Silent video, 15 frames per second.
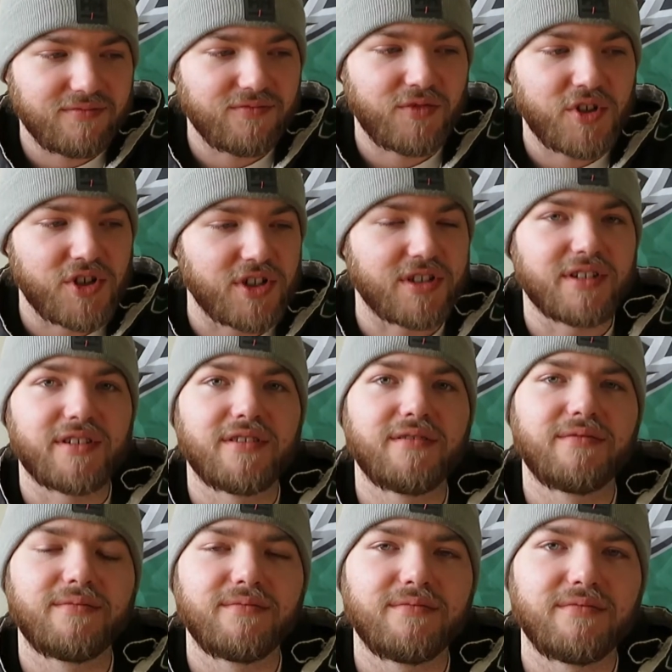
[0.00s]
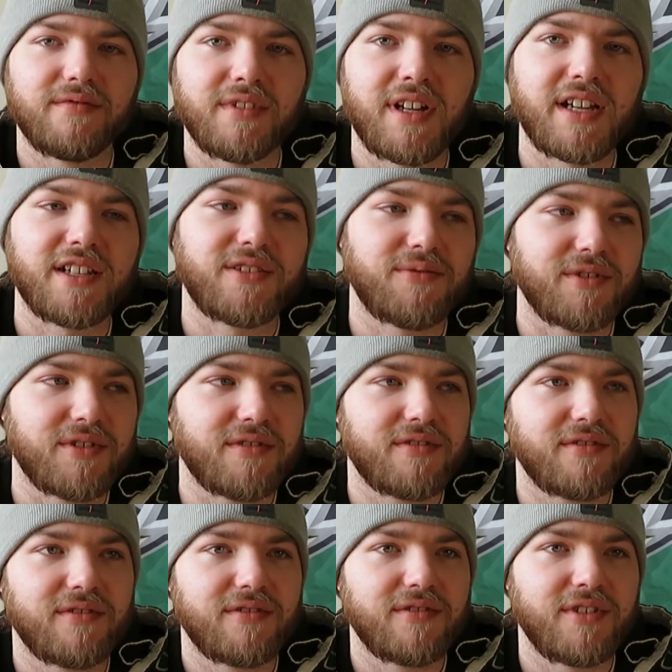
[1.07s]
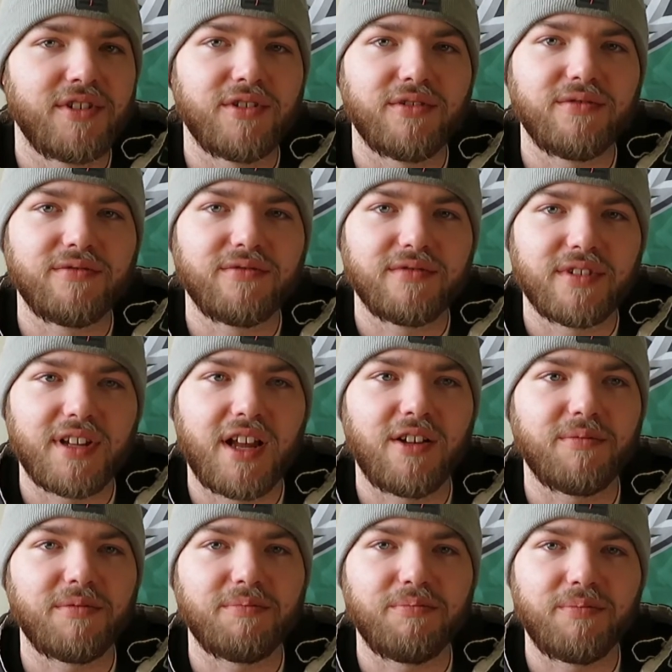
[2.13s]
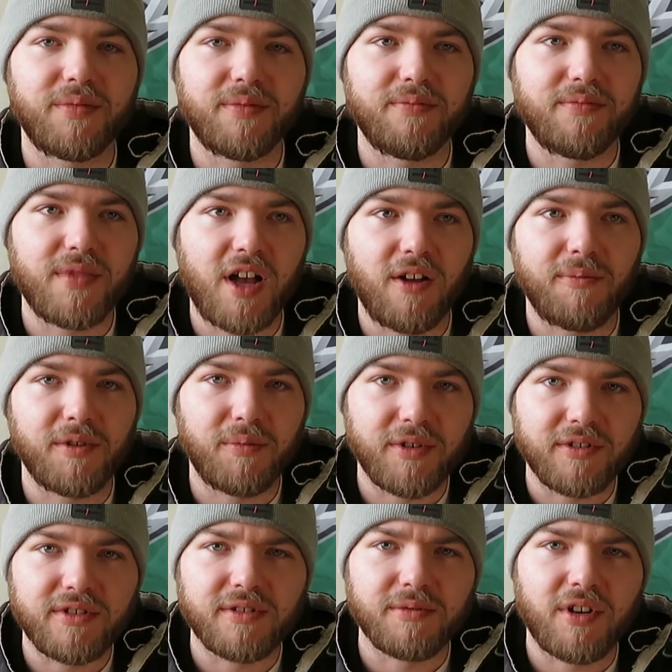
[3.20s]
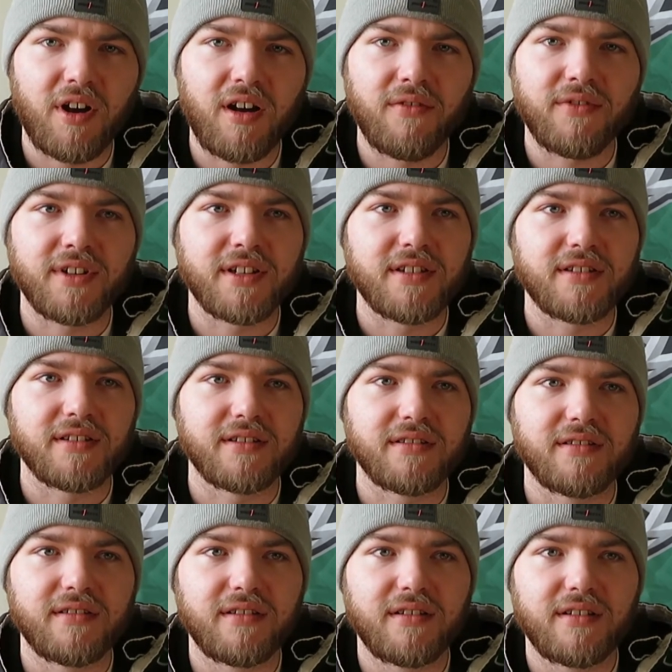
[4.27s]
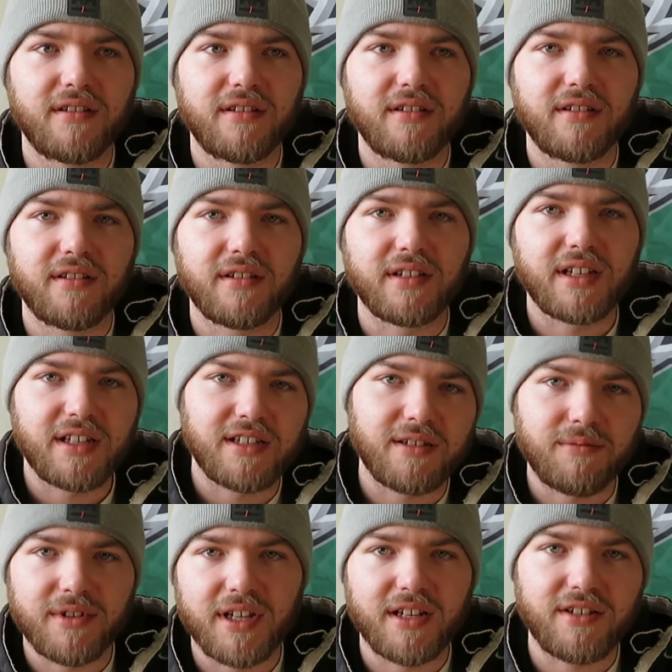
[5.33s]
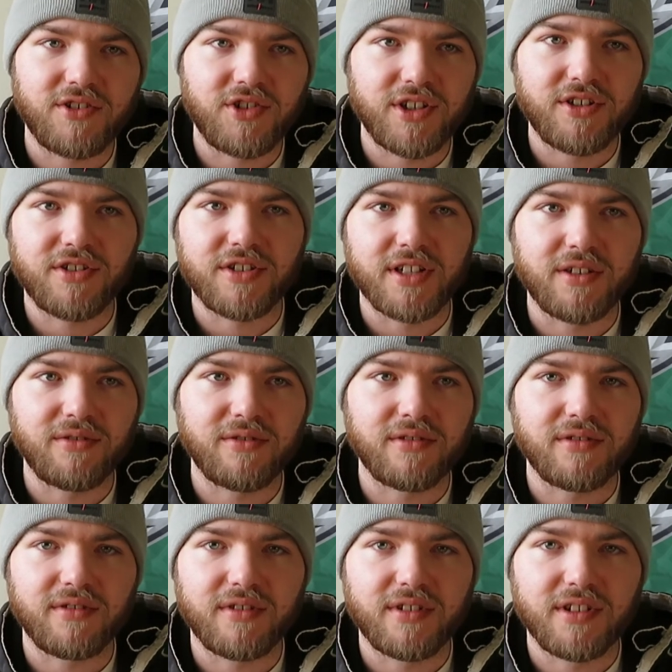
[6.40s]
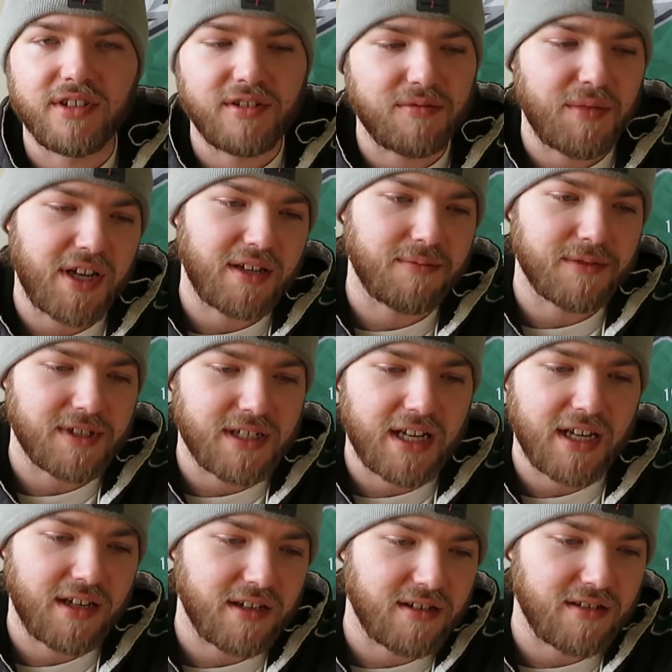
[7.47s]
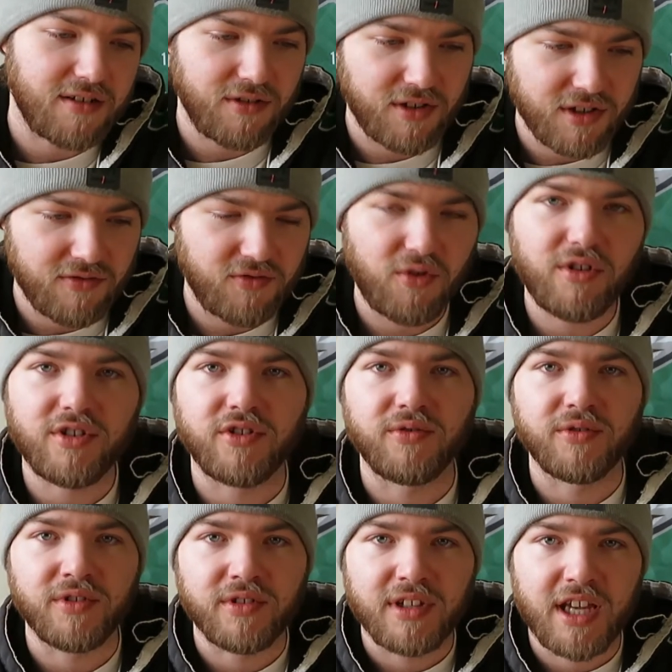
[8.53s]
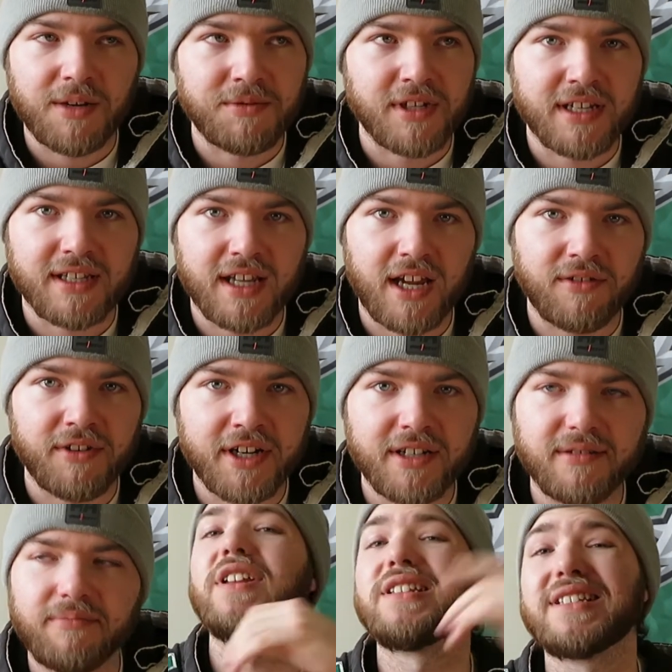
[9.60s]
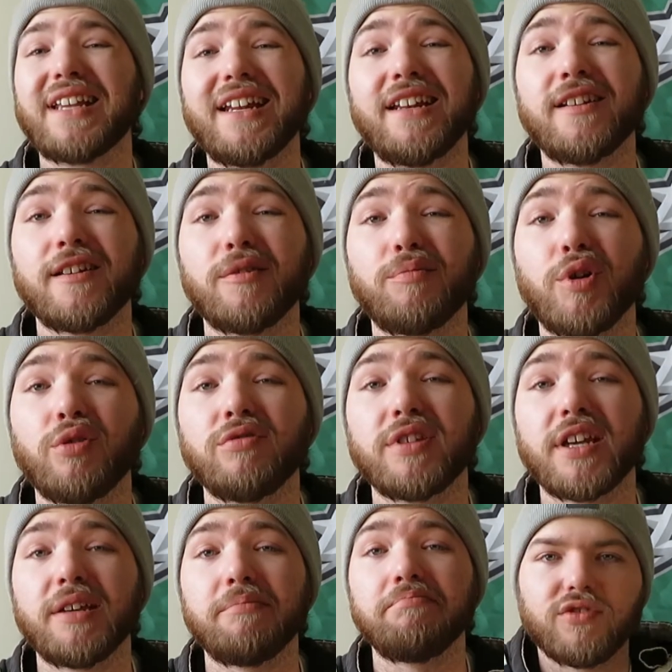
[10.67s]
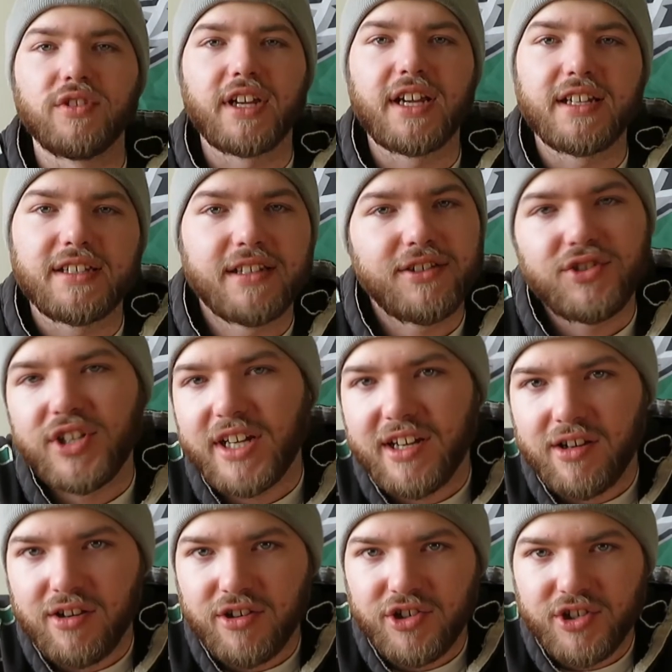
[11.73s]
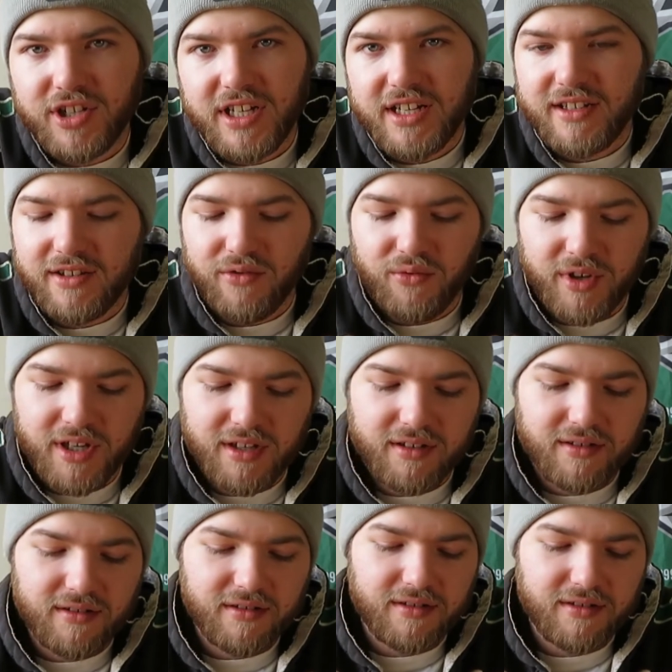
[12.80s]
which is nice when, you know, help you build some confidence and get some of that jitters out, and you make a mistake and you can afford to in games like that, right? Let's get into the post game. But like I said, Jake Ottinger gets the win.